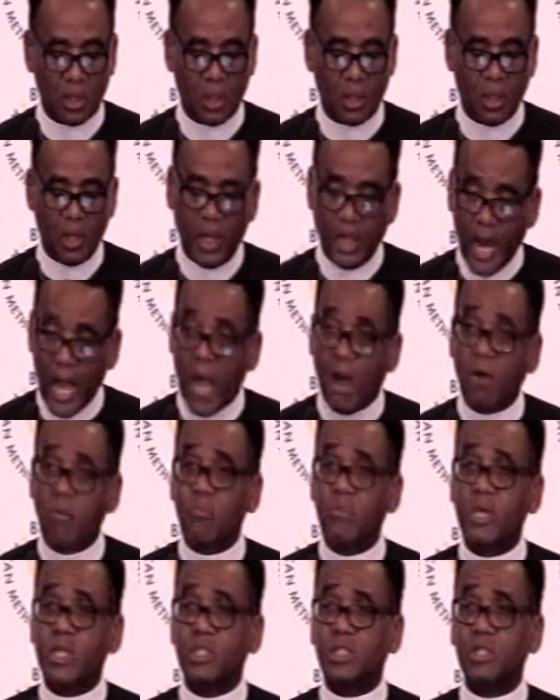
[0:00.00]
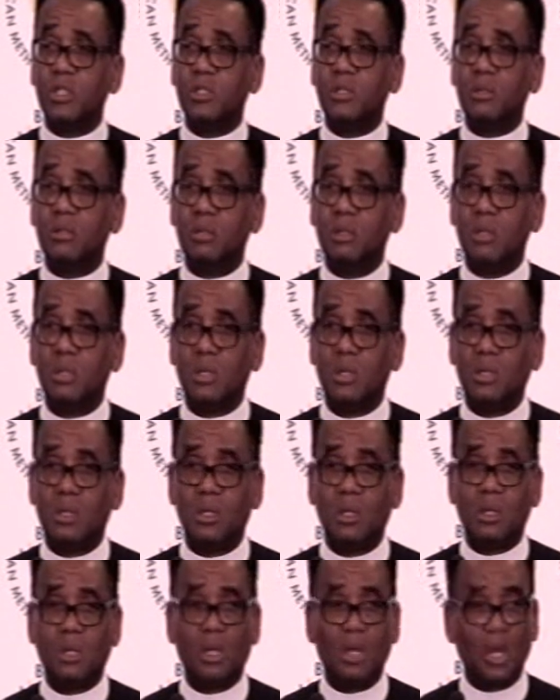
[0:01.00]
And our mission
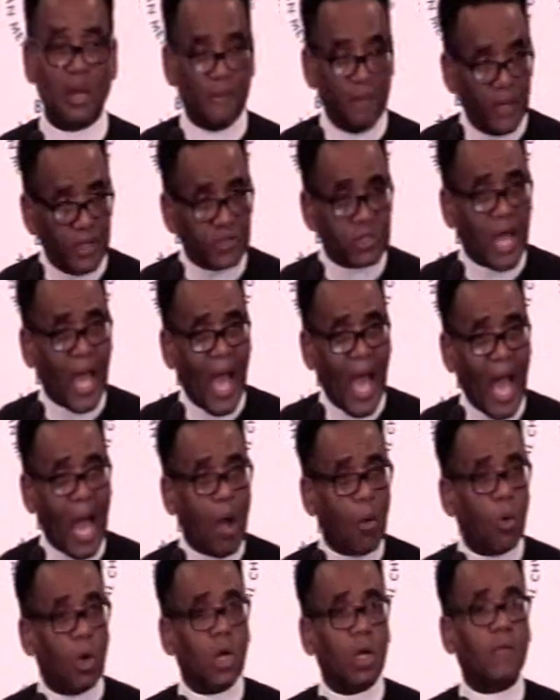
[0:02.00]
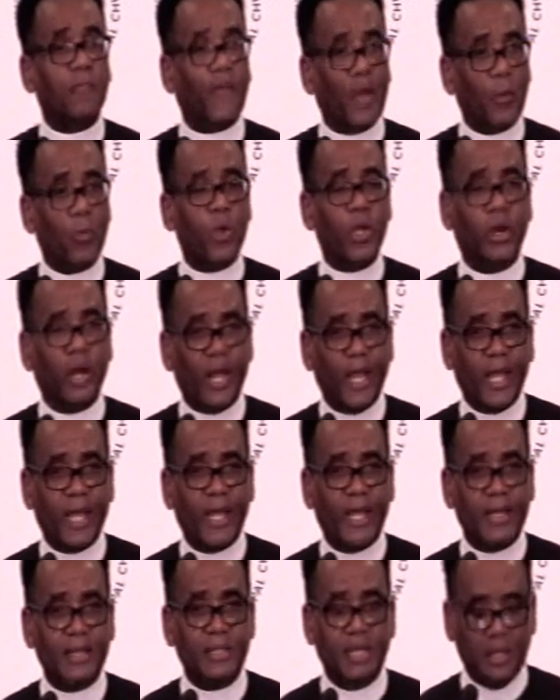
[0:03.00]
in this hour that we are
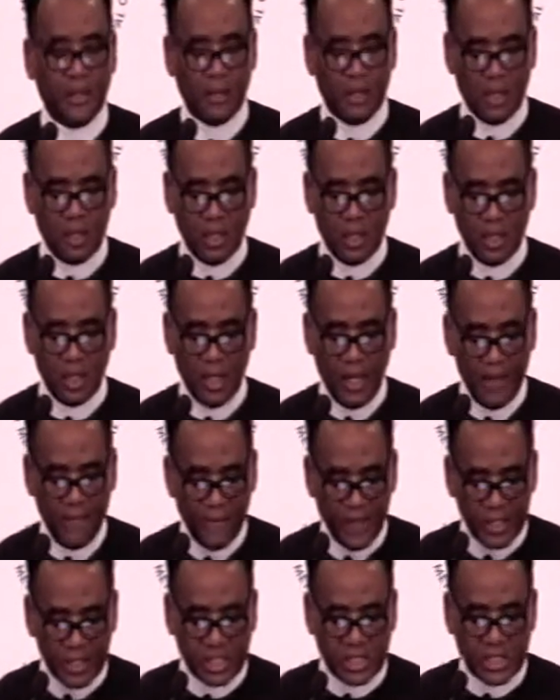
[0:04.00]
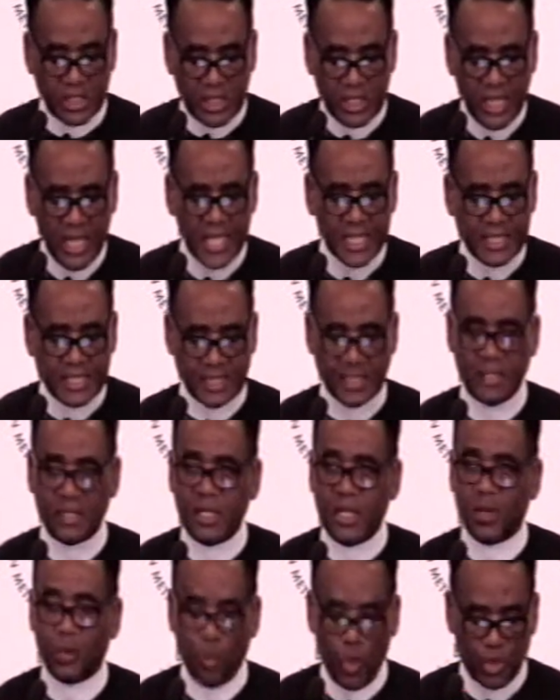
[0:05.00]
in, in this season
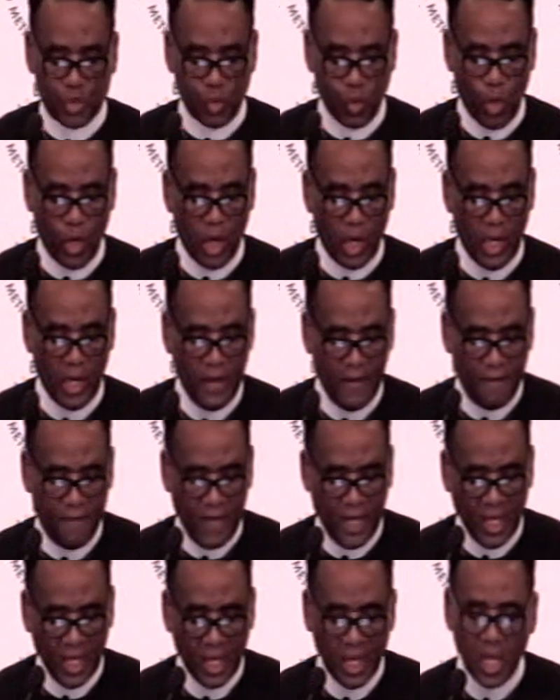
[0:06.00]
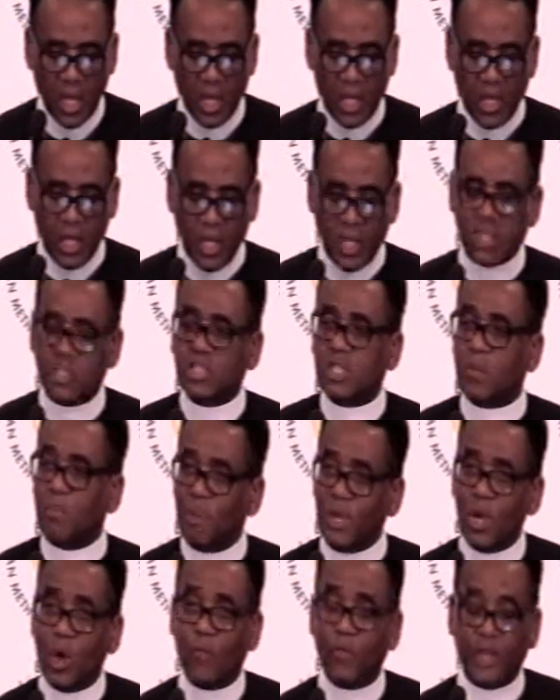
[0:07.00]
in which we are living, is to
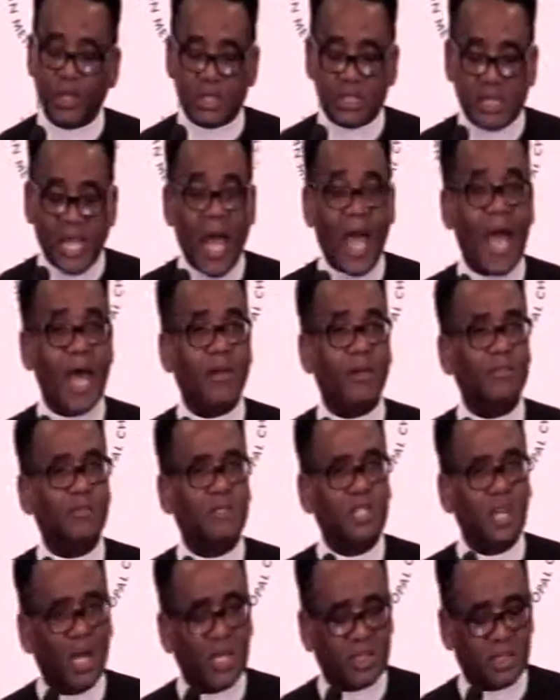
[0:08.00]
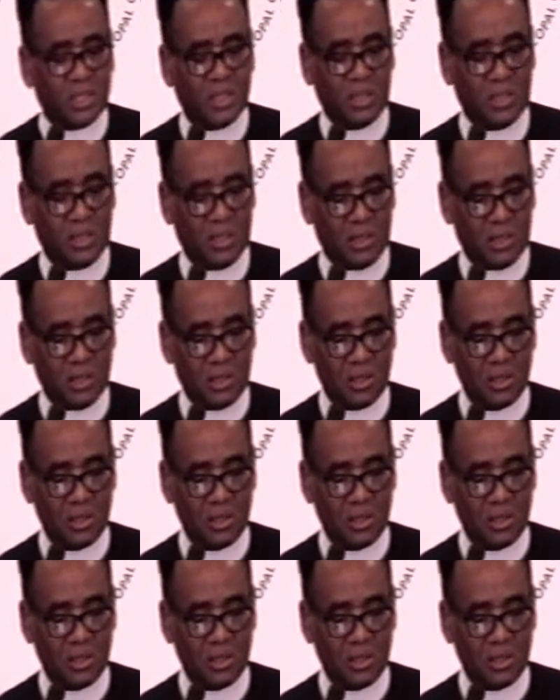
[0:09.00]
be on the side of justice.